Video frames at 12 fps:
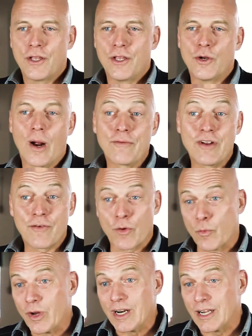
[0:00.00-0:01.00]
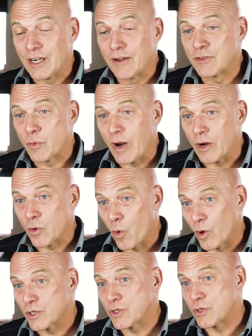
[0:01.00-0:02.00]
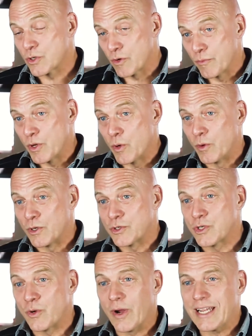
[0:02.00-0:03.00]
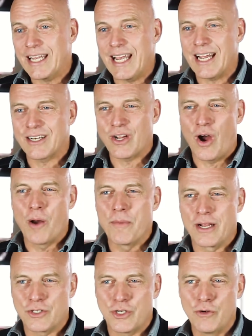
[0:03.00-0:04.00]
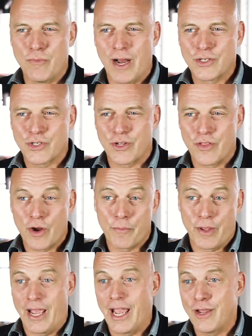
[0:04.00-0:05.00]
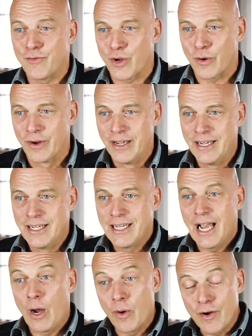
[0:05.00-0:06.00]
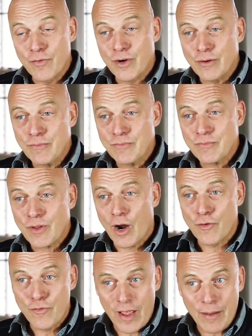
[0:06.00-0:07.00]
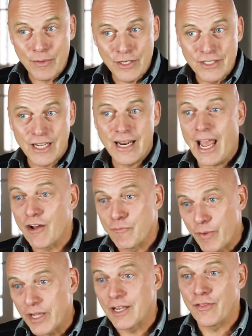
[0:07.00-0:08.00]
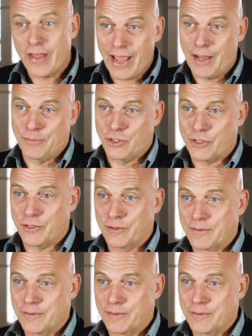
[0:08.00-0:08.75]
You know, I've never really lived around horses or mules, so I can't comment too much on their behavior. However, our family did have Buddy the hamster.